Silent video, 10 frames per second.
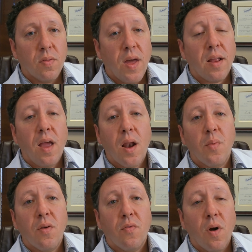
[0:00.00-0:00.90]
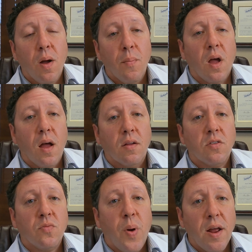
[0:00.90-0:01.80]
That can be from
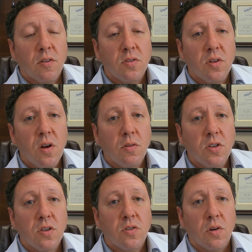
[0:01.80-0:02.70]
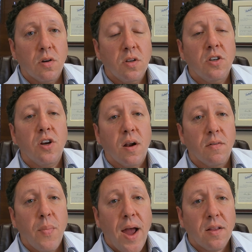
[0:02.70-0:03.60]
spinal stenosis or
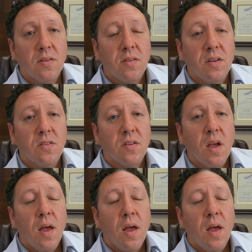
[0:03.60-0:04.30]
degenerative back disease.